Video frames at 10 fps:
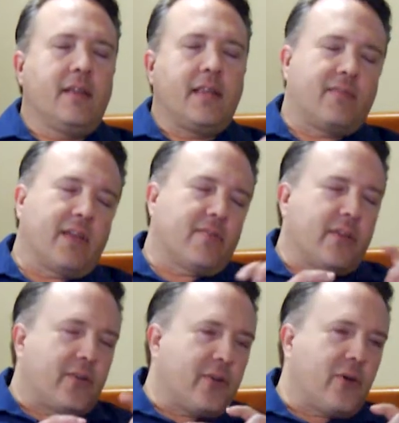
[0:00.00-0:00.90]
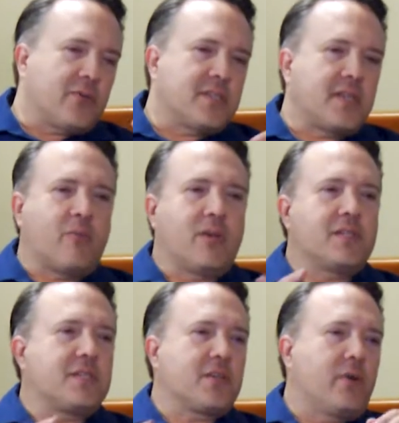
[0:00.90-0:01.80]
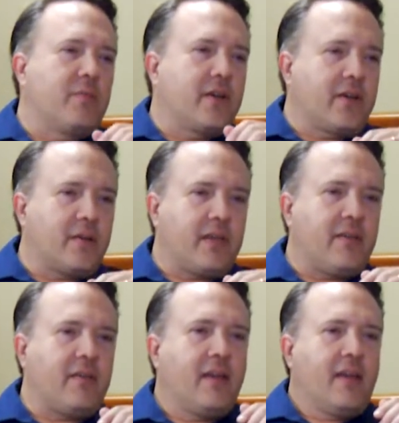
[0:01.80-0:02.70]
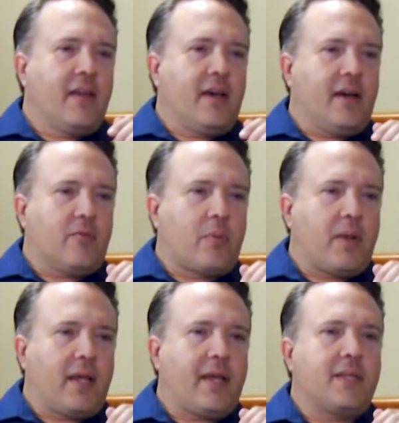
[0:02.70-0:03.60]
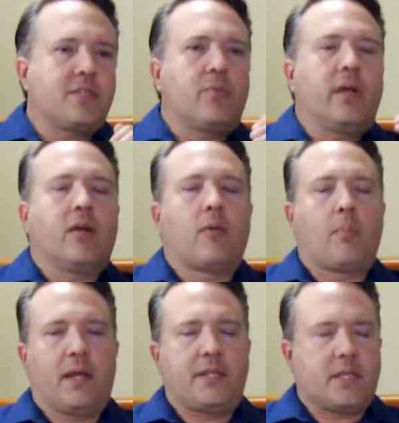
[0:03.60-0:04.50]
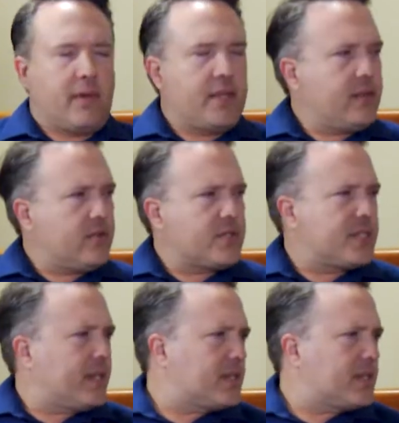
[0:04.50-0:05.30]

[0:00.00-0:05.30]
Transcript: They've left little notes to say, when's this equipment going to be replaced? We are replacing them. I think there's six